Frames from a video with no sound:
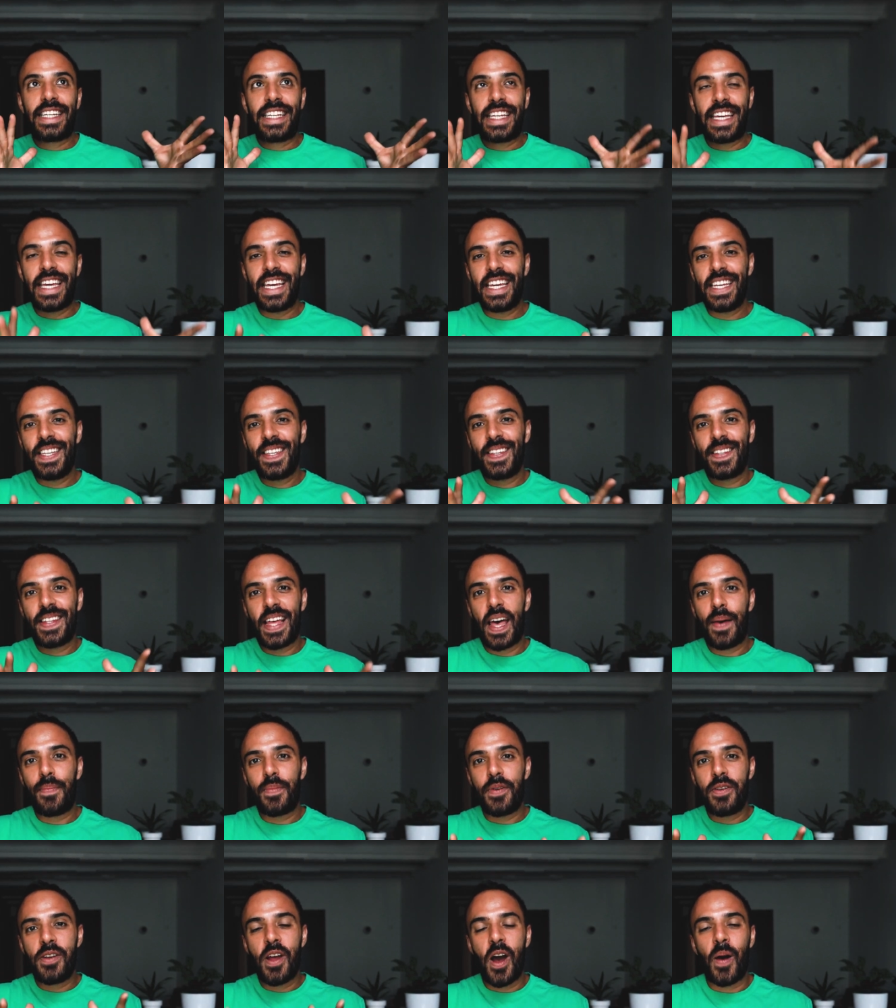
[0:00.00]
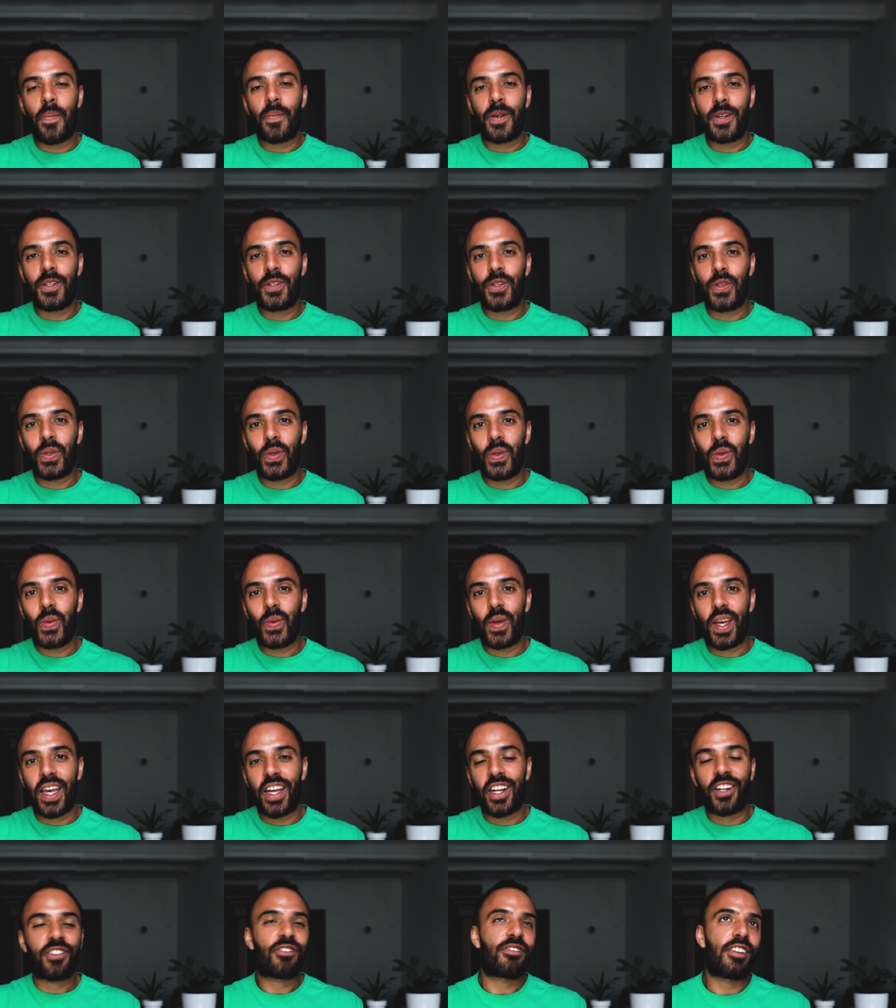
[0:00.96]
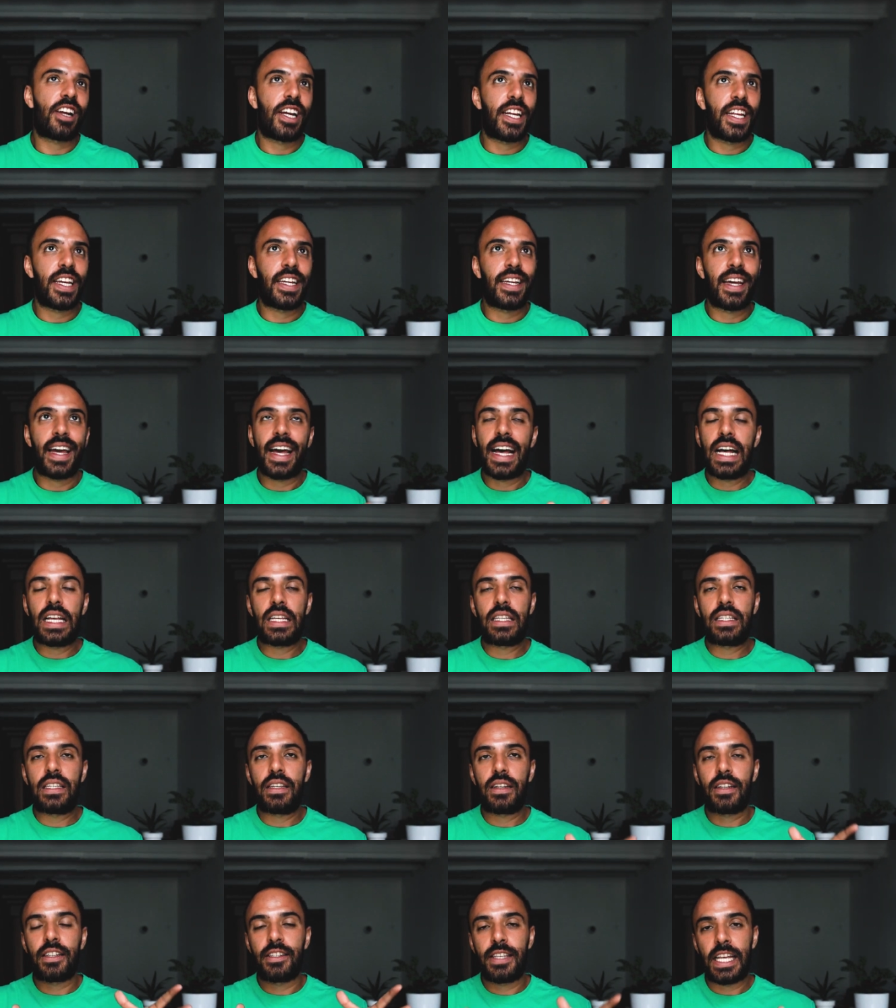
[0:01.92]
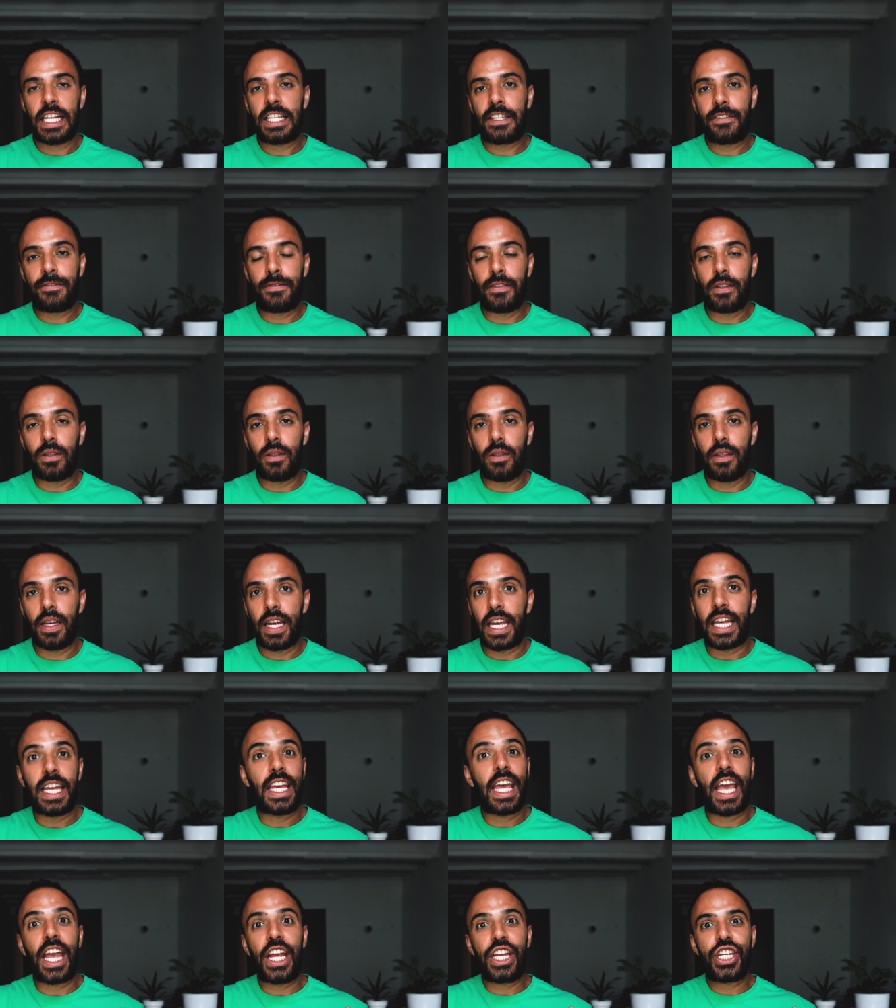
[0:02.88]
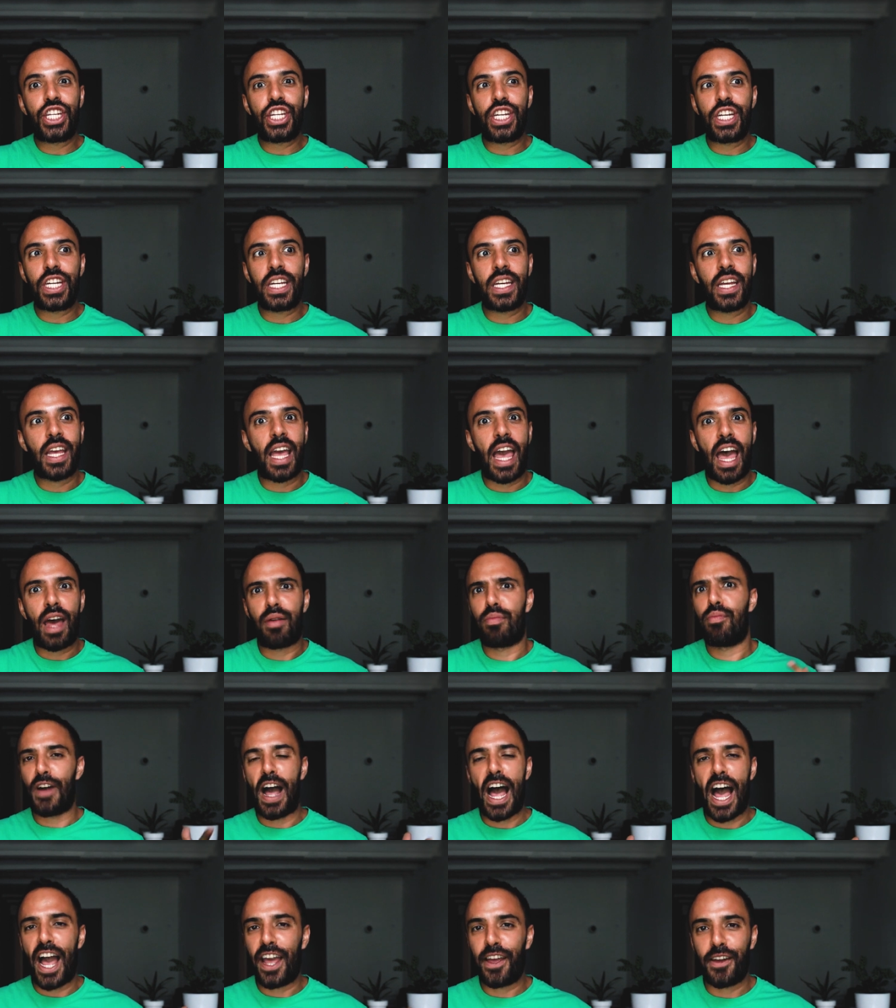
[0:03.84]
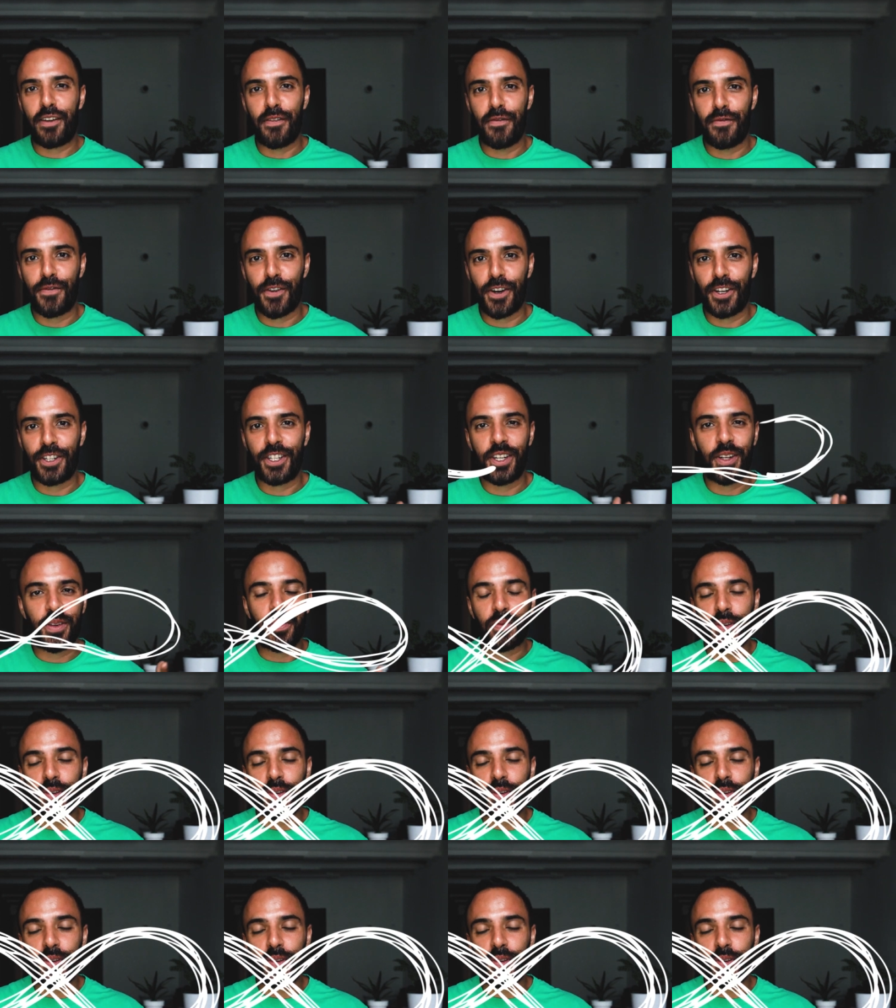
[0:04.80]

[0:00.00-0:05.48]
key step number 2 in creating a successful, engaging, and high converting